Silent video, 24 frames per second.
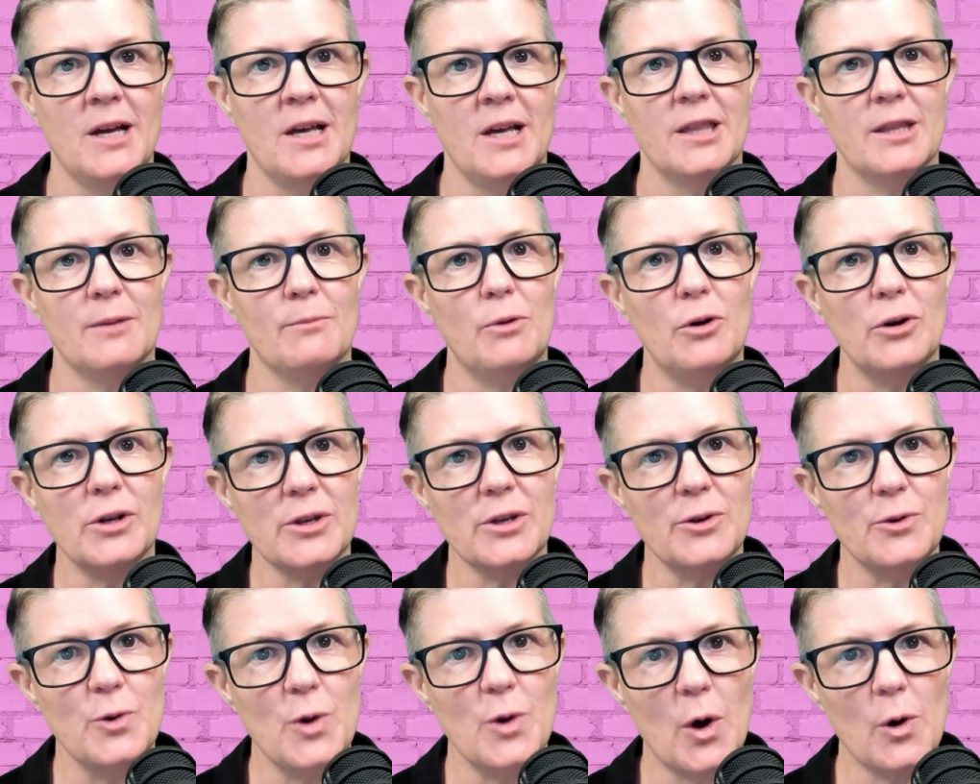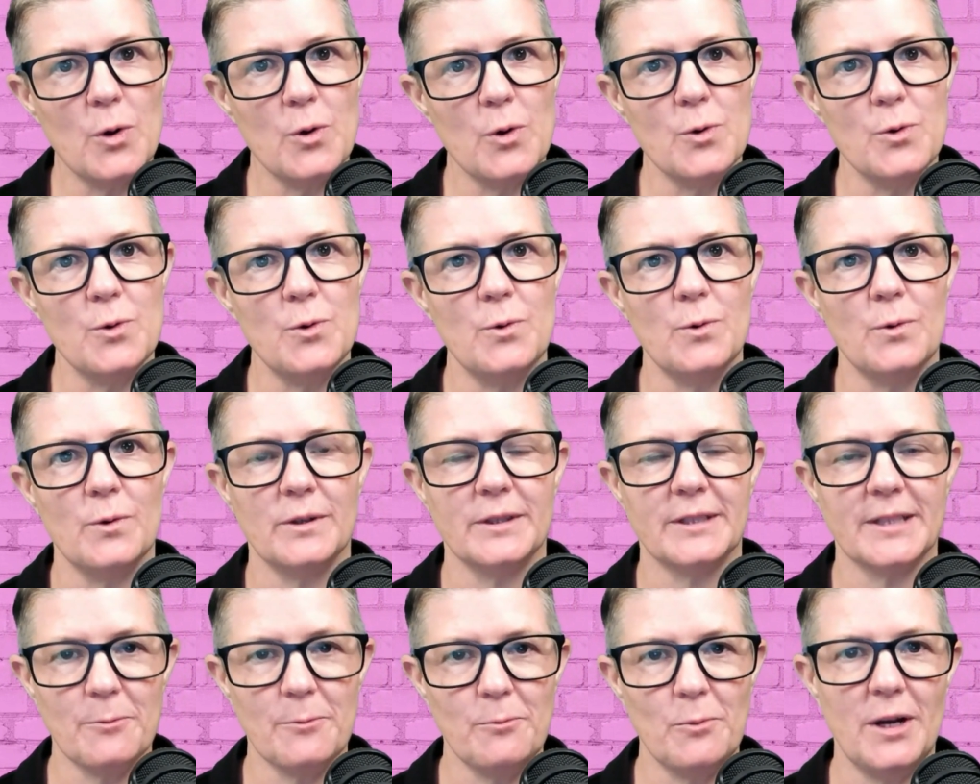The more you know
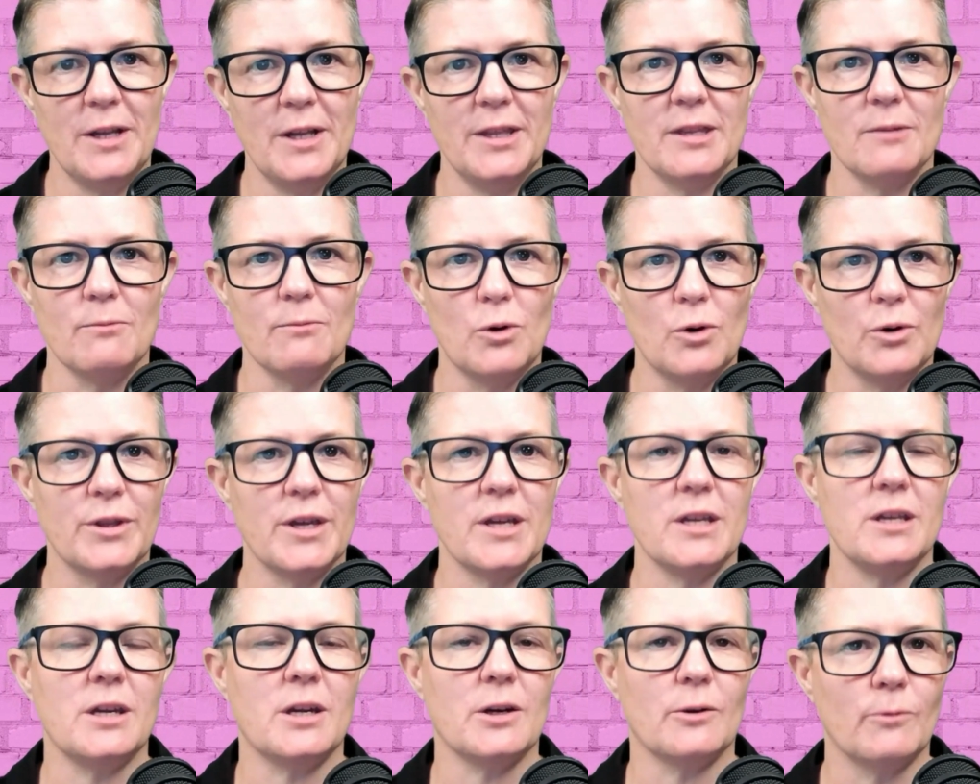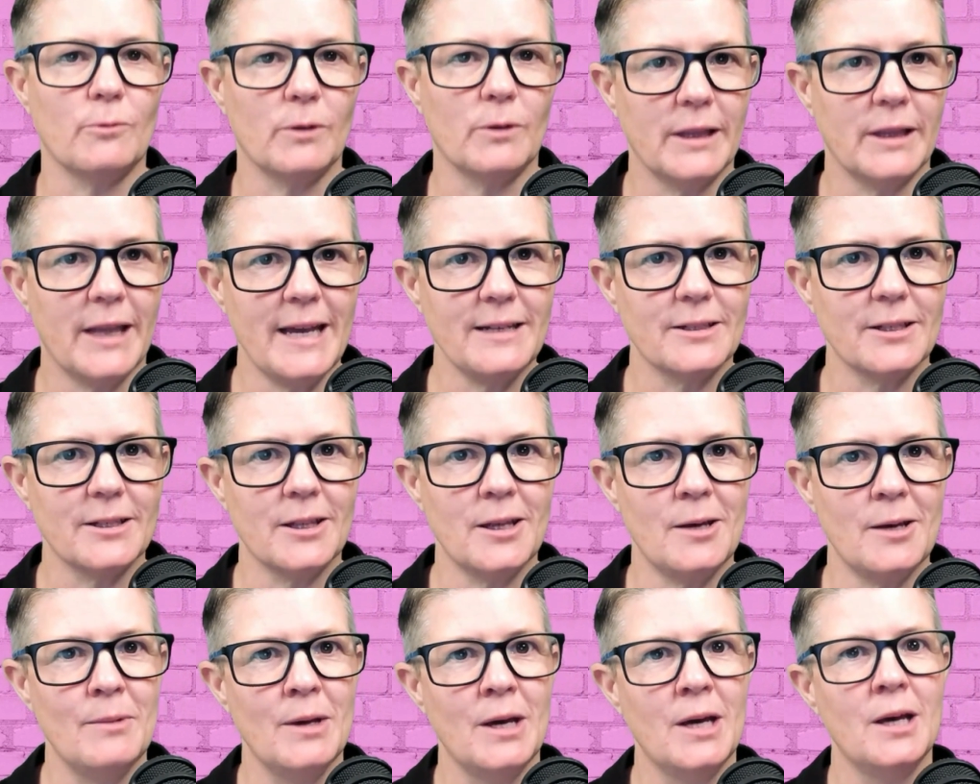someone, the more that you can relate to
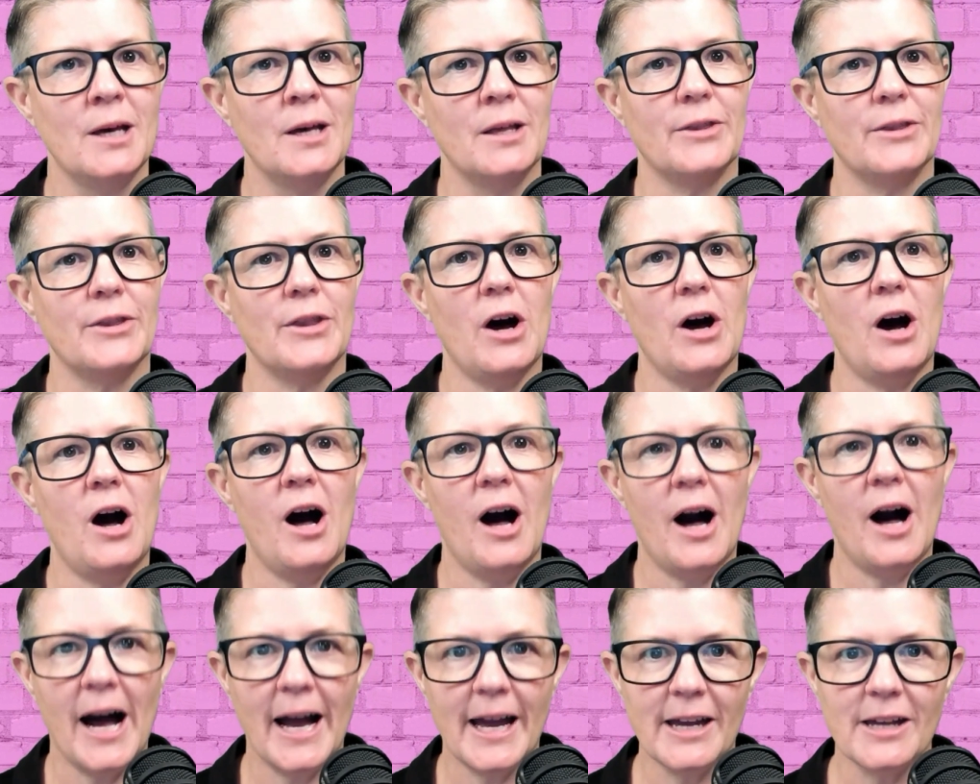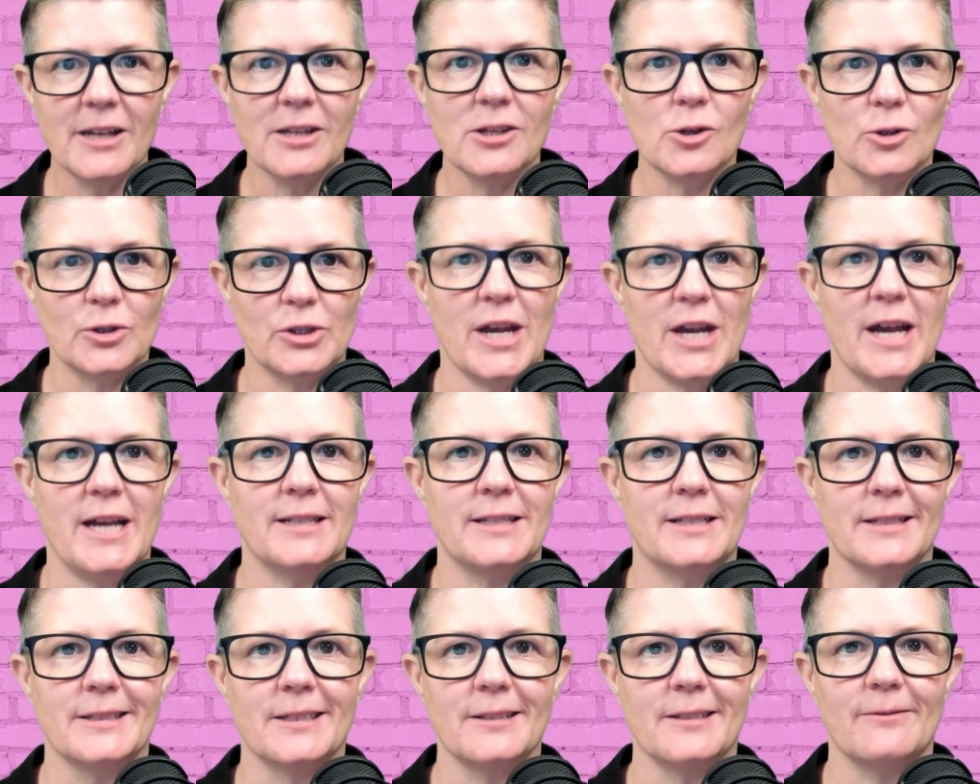them, the higher your
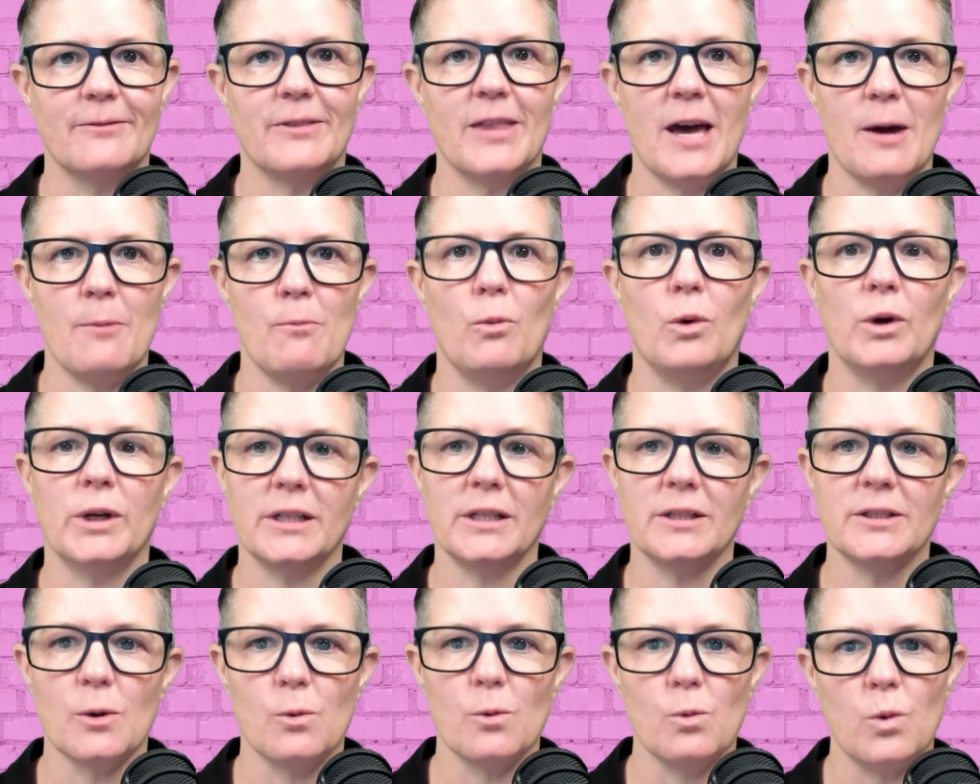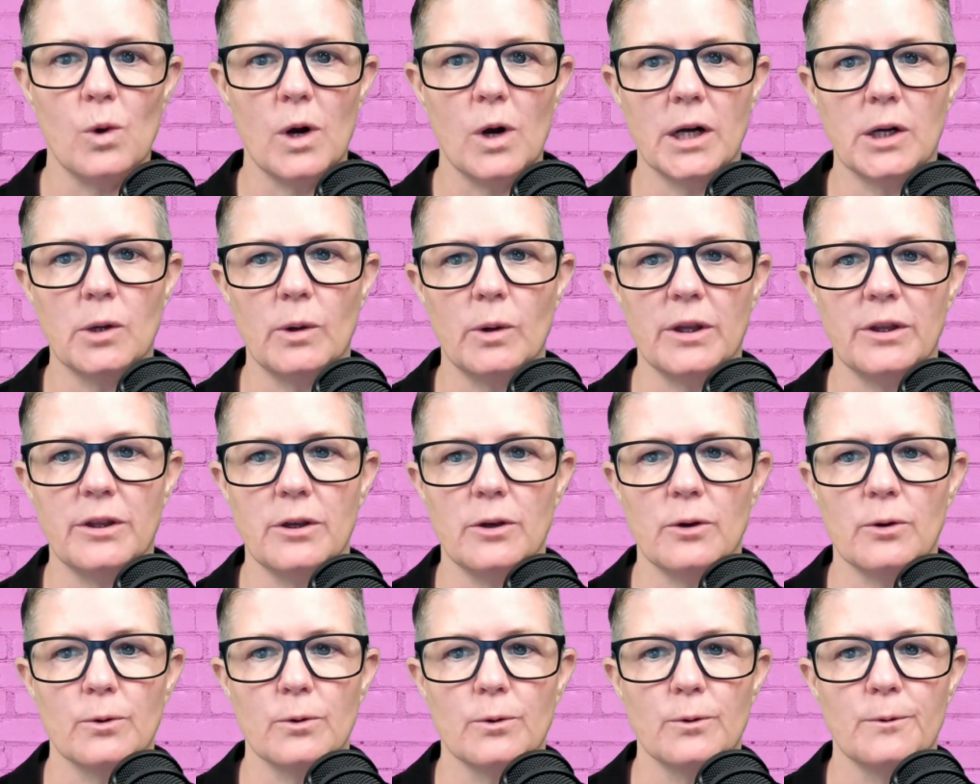chances of them wanting to work with
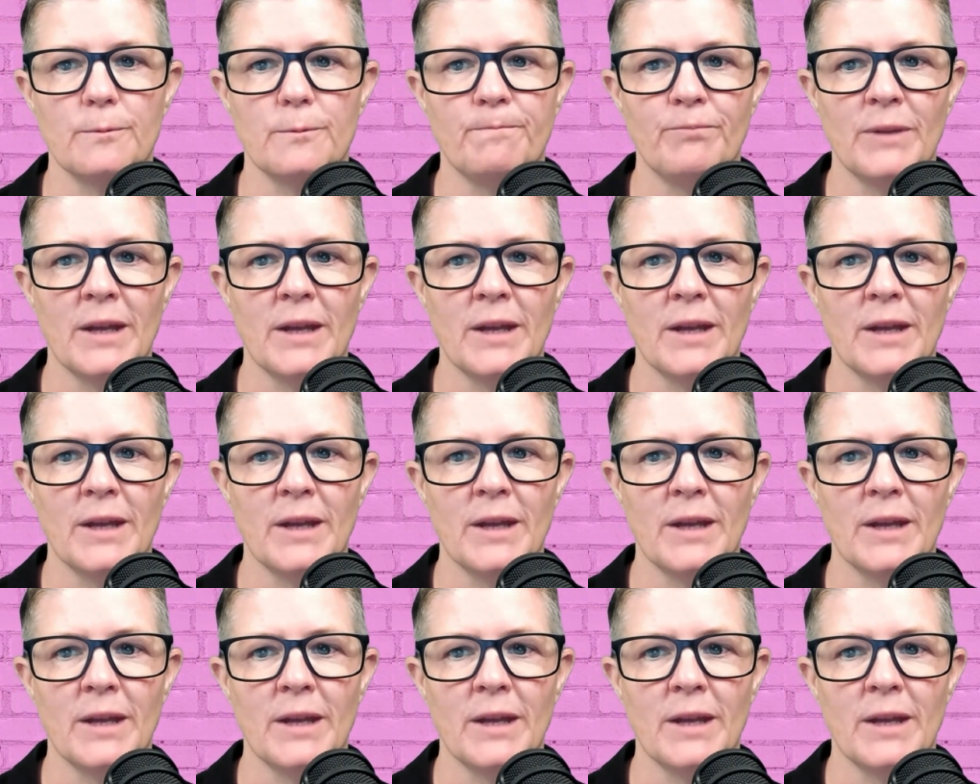you.